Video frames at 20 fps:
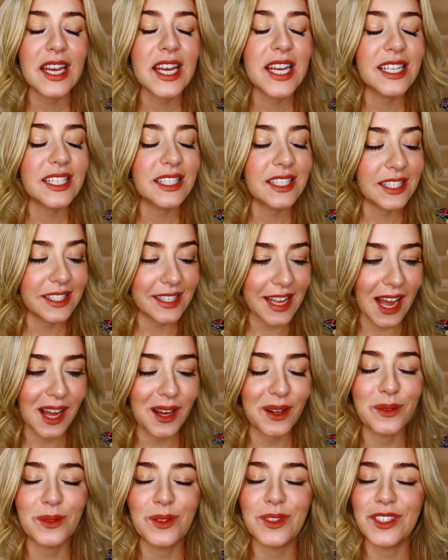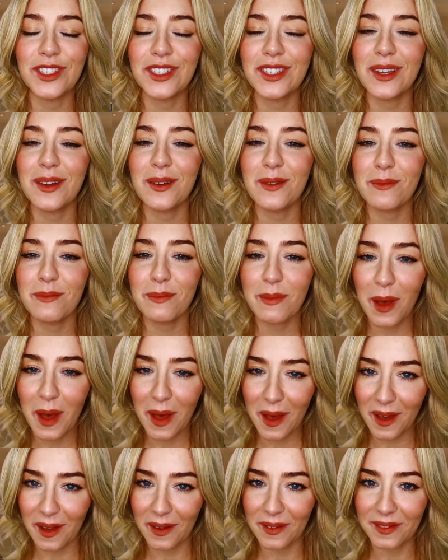Sounds
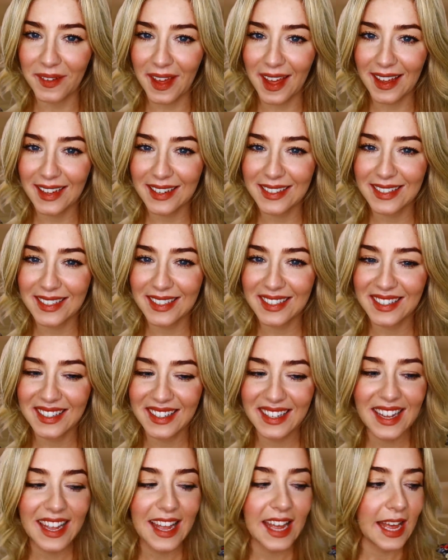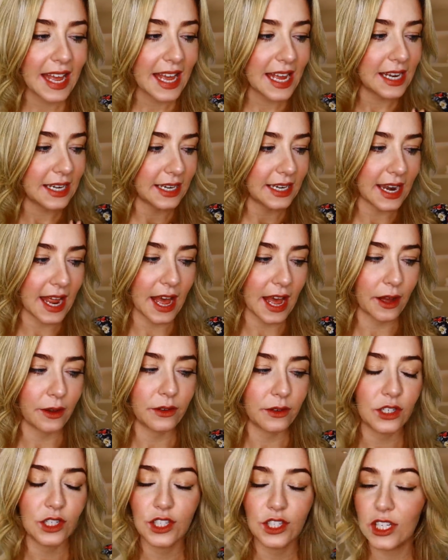perfect. Now,
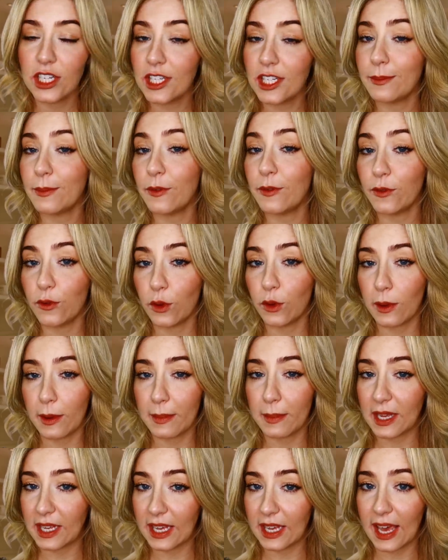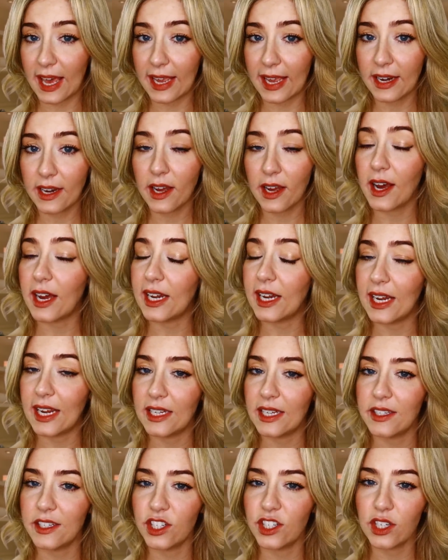just before we begin, I
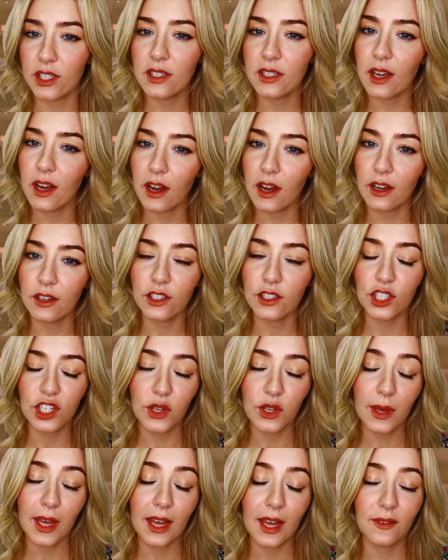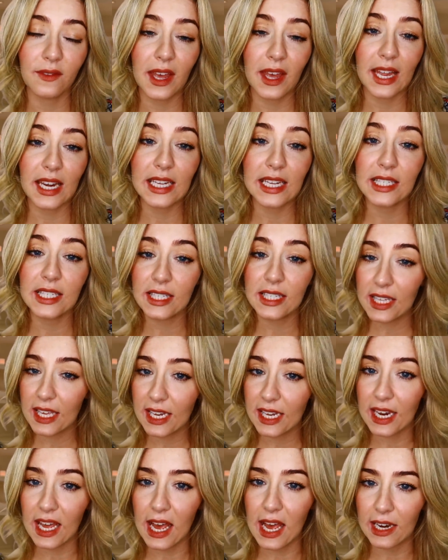need to just ask, do you have any
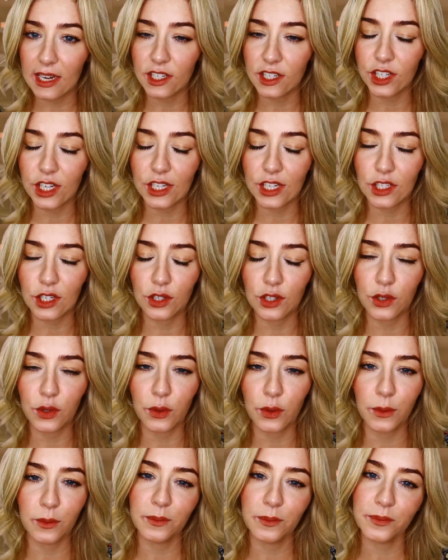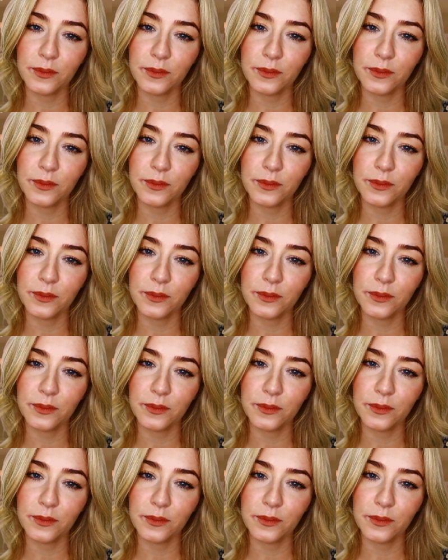skin allergies at all?